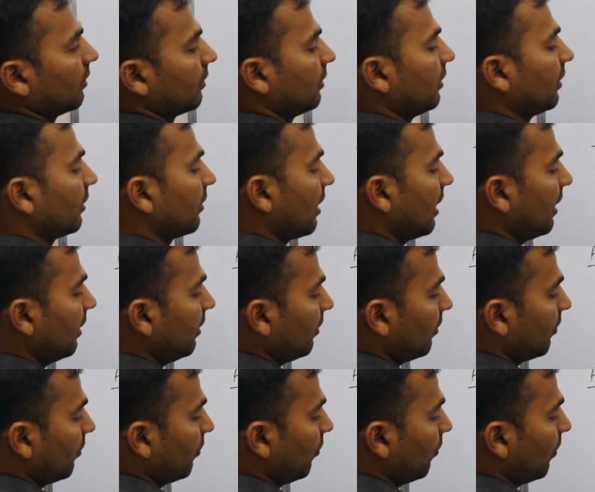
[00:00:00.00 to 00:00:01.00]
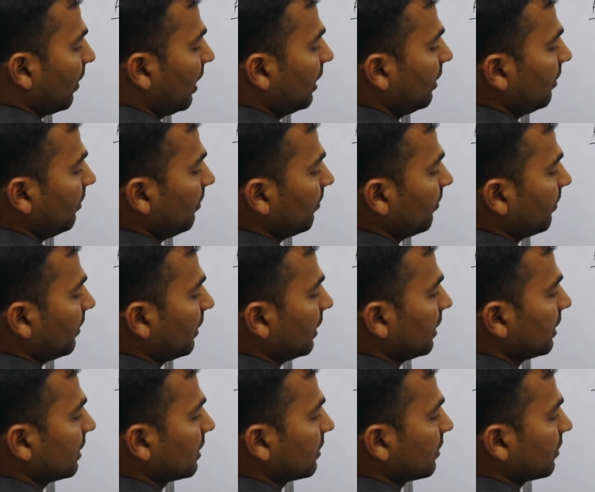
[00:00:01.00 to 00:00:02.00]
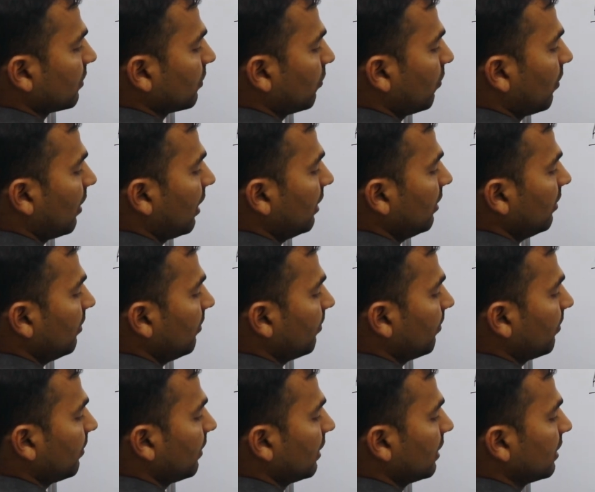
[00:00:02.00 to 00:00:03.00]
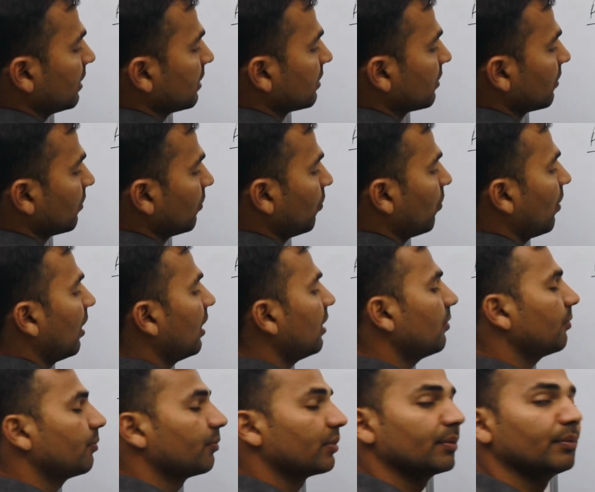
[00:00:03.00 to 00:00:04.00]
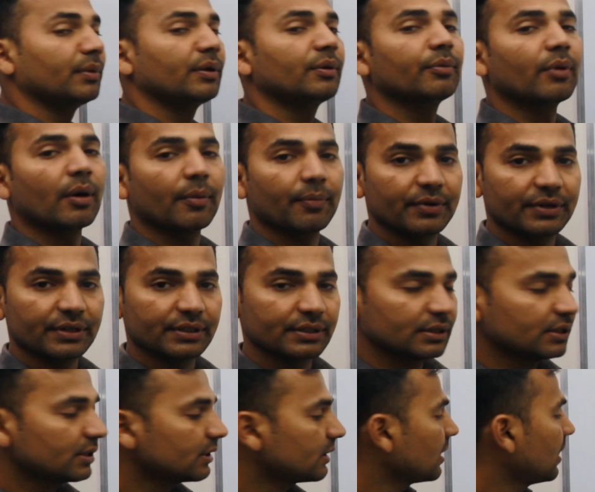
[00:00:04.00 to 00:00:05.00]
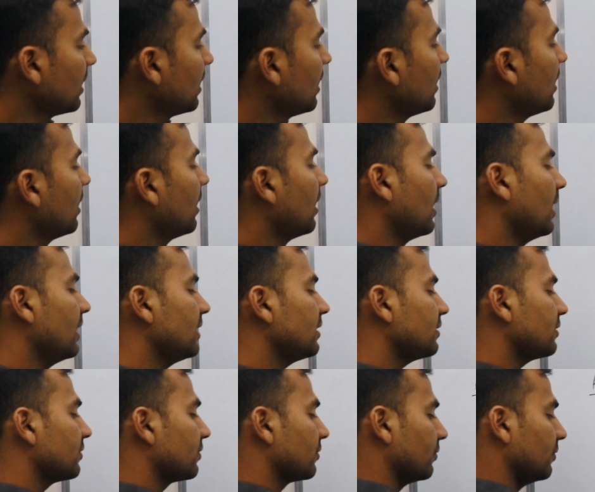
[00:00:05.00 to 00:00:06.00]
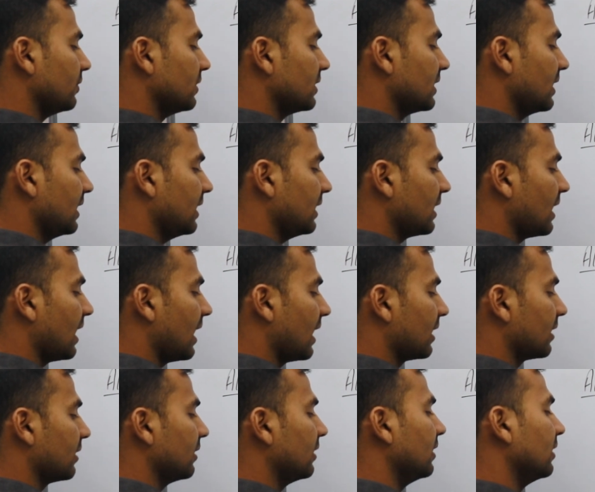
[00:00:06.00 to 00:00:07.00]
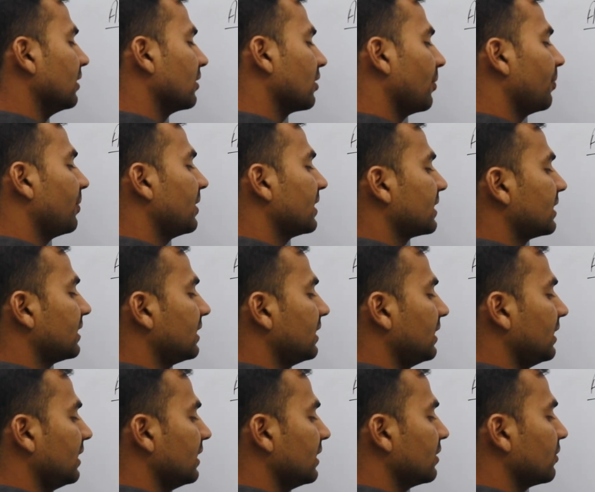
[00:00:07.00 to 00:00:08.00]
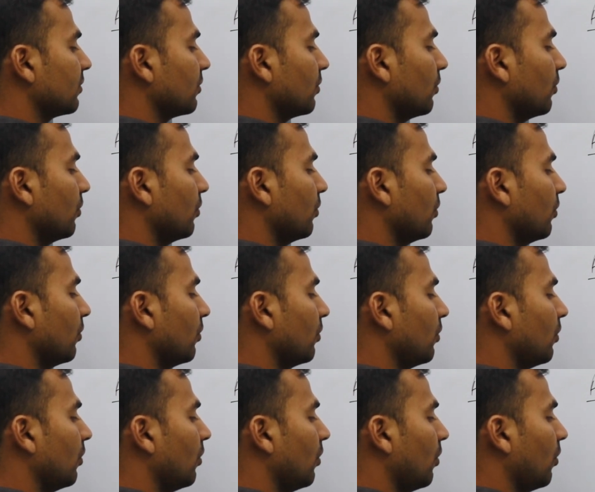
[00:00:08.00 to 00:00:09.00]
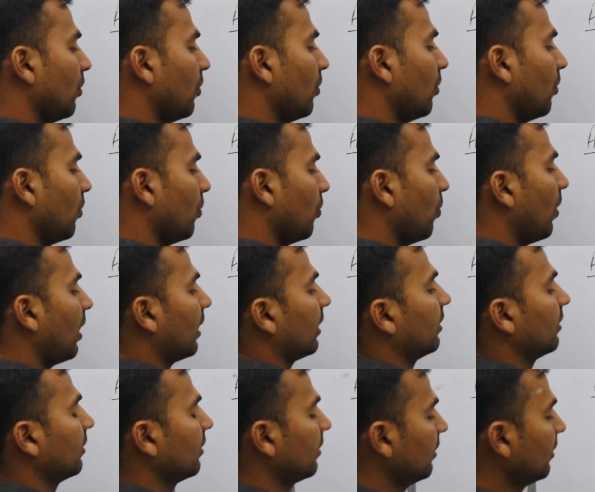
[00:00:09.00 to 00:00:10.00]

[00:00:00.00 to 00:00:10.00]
there are 1 plus 1 plus 1 primitive operations. Hence we say that the complexity is O1.